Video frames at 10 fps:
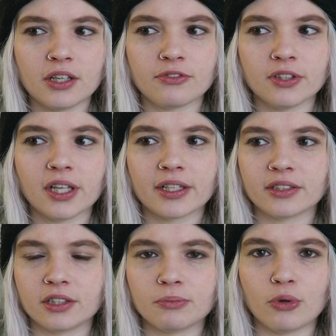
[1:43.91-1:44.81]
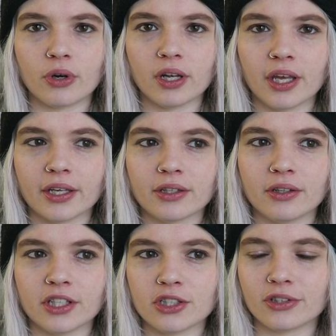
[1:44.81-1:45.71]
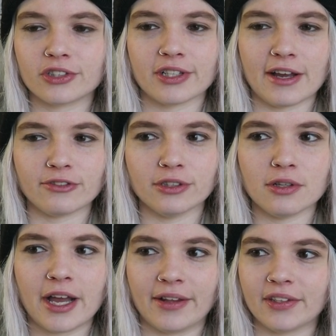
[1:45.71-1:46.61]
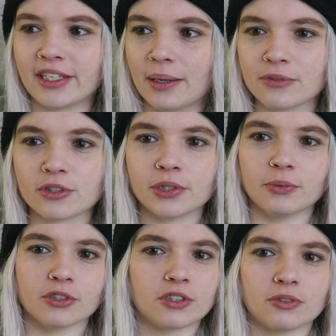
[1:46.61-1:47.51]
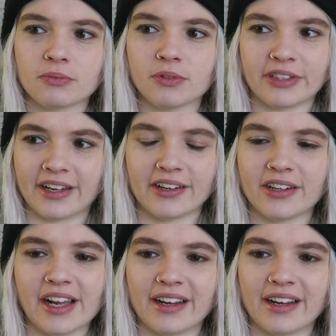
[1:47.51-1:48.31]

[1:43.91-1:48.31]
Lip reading: I feel like they're more like on each other's level and the chemistry was there.